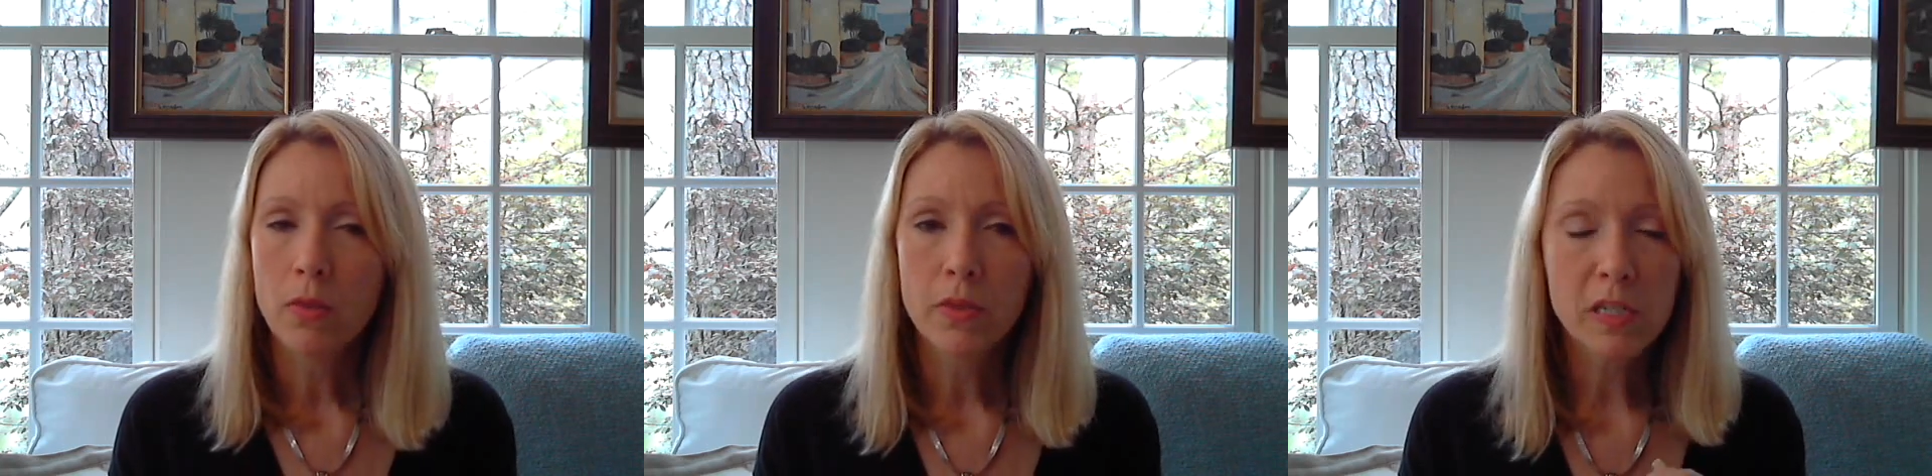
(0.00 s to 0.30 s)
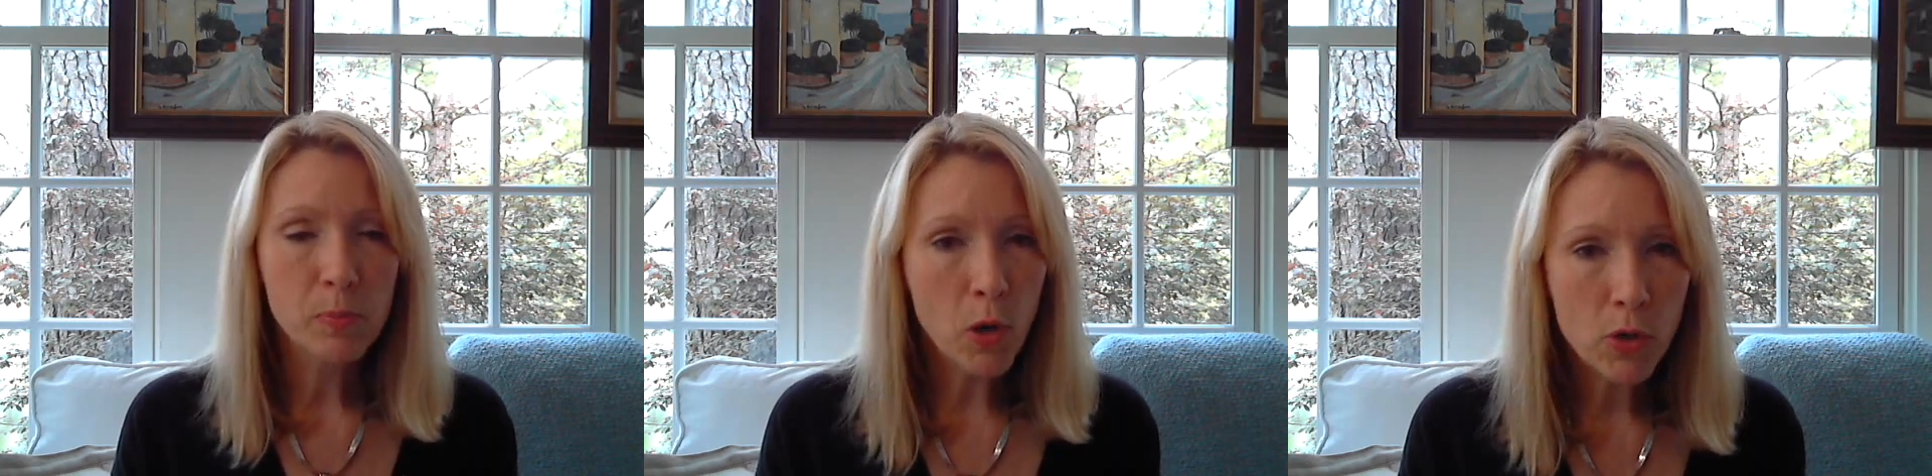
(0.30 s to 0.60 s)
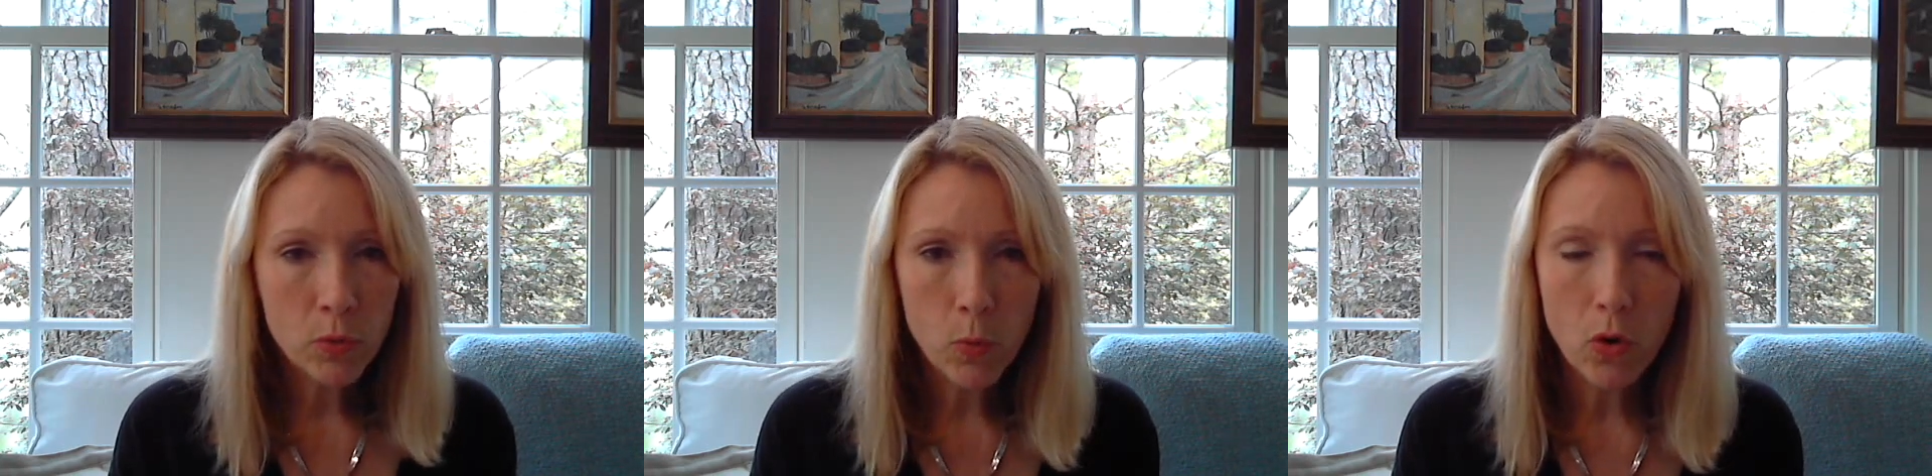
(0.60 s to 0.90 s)
The
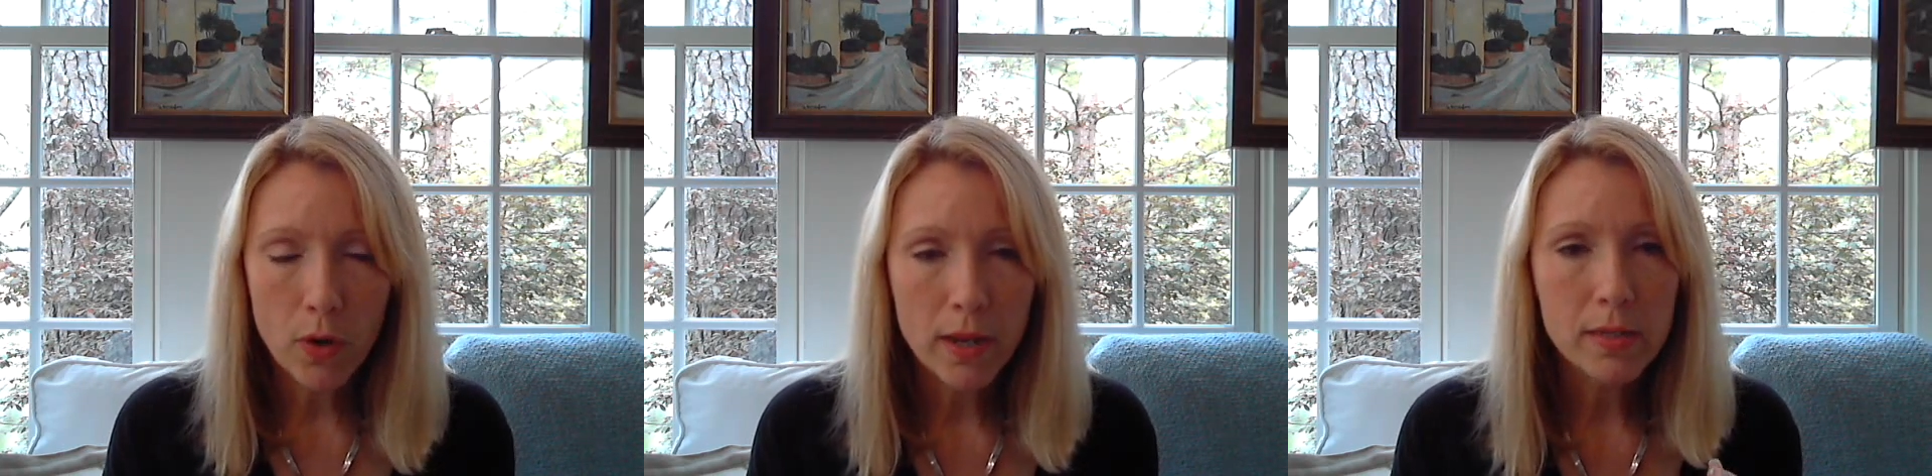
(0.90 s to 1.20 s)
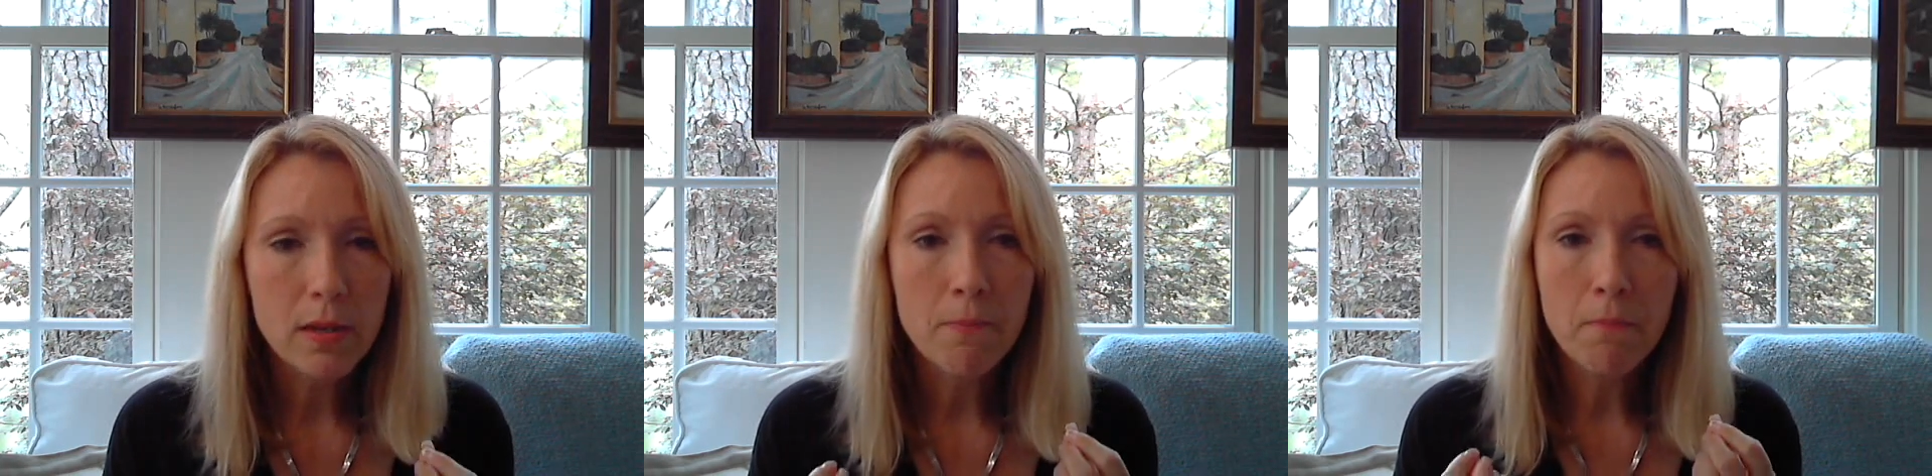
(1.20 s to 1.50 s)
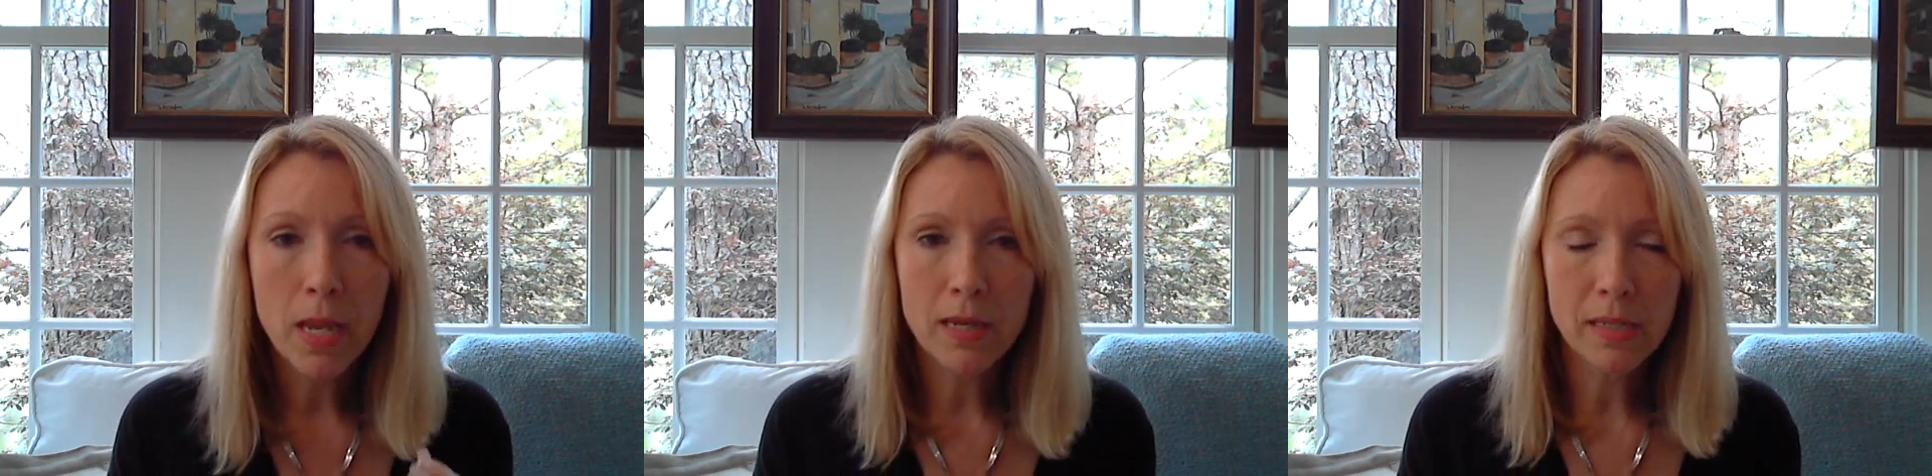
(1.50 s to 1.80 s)
spoken word has
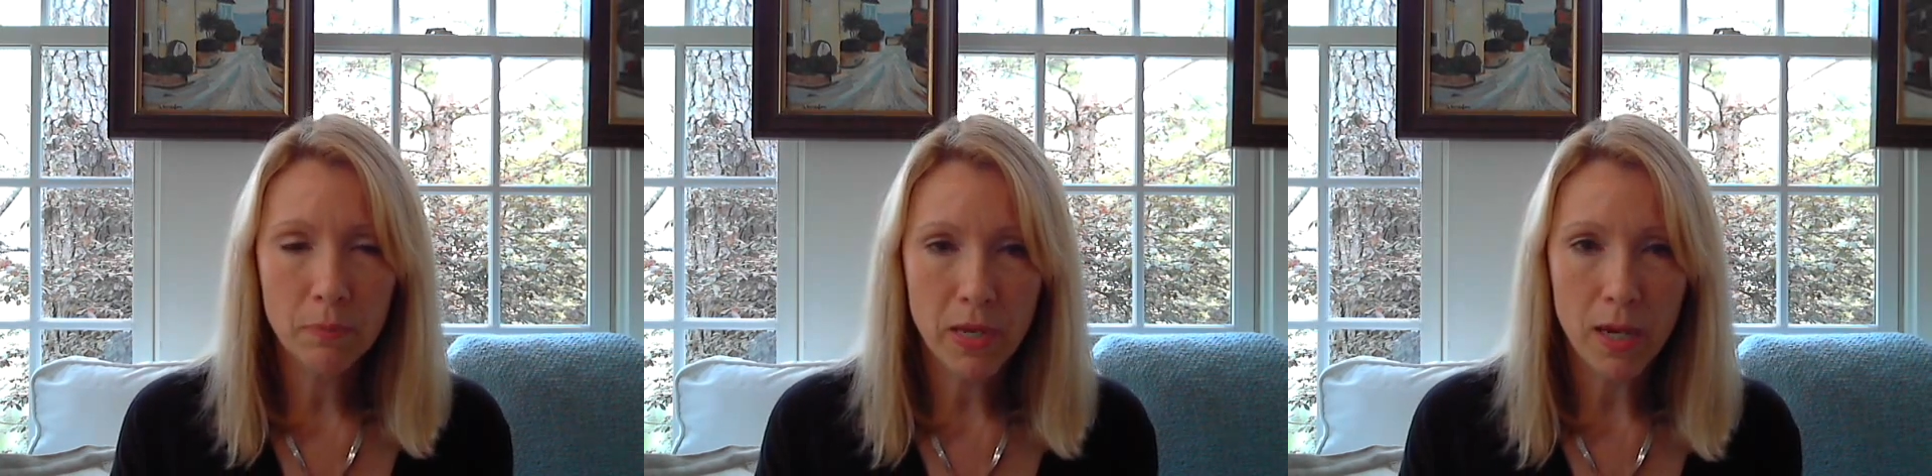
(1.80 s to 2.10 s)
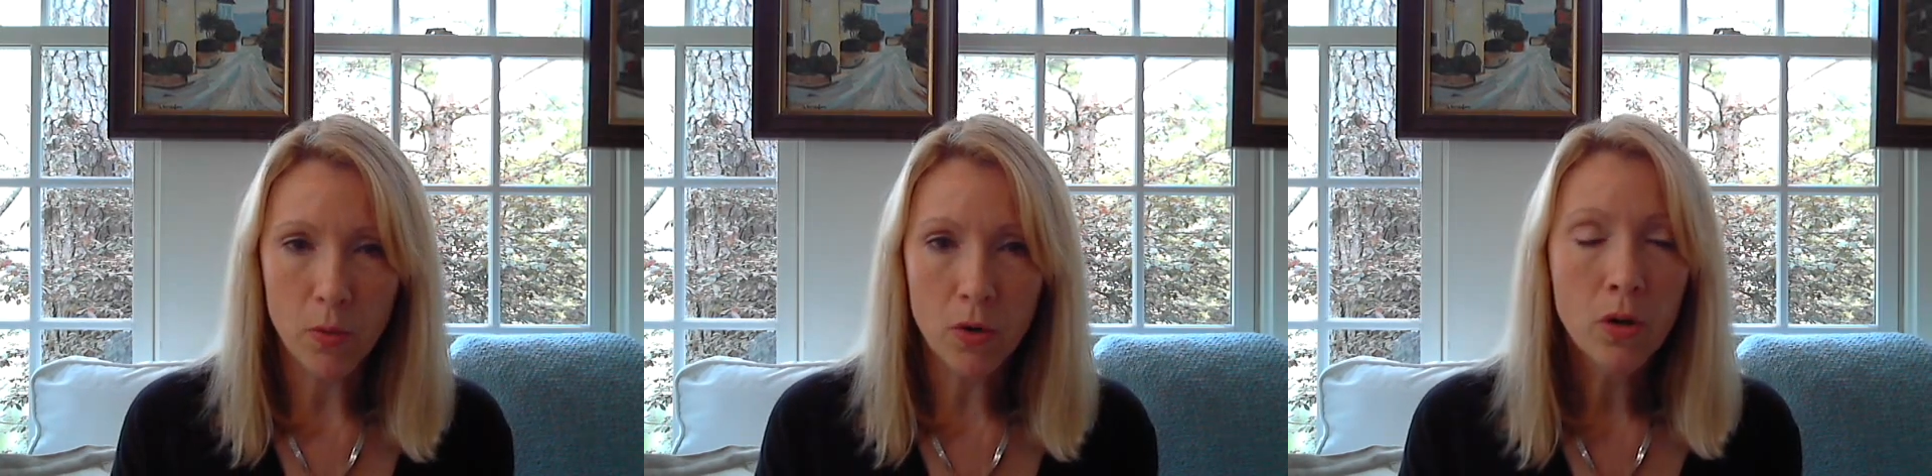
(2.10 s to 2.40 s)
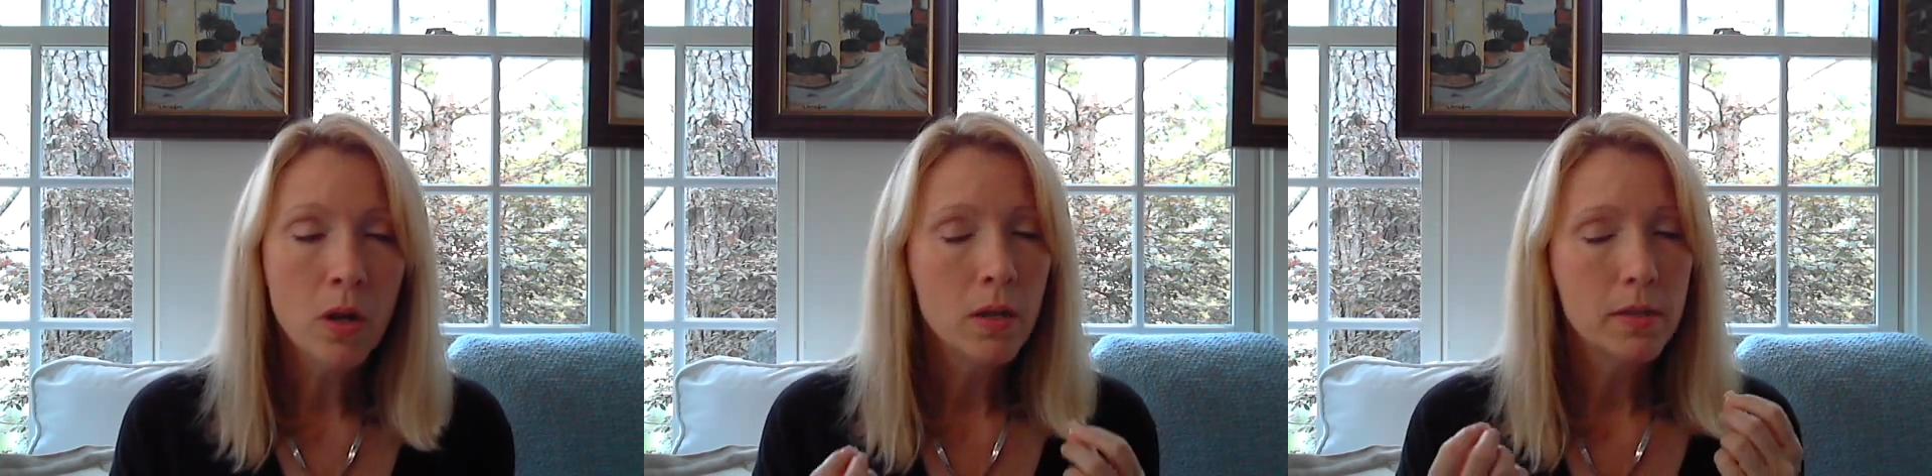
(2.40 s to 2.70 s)
amazing power.